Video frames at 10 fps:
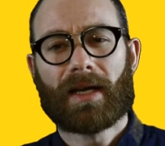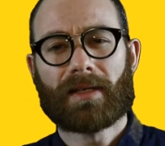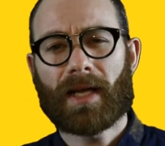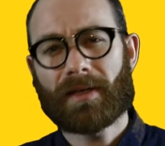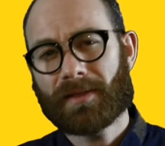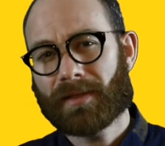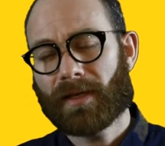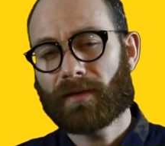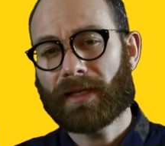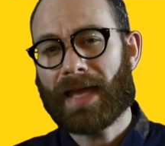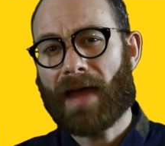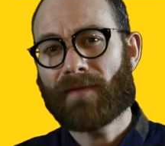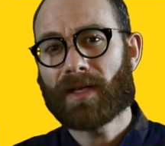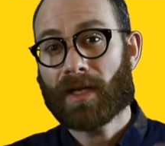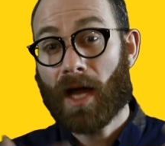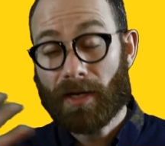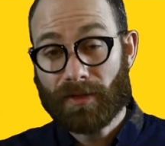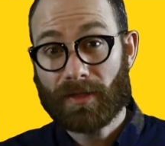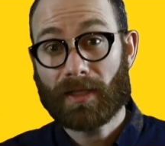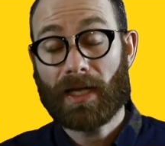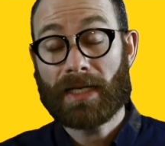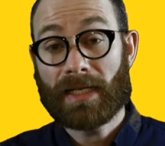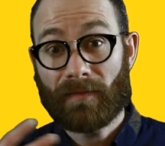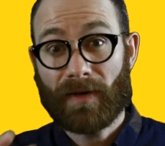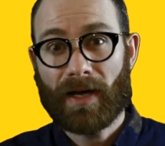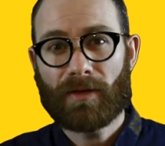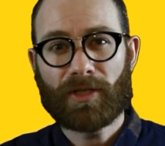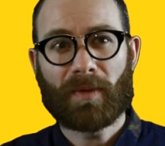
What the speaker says: not necessarily having to consciously identify those,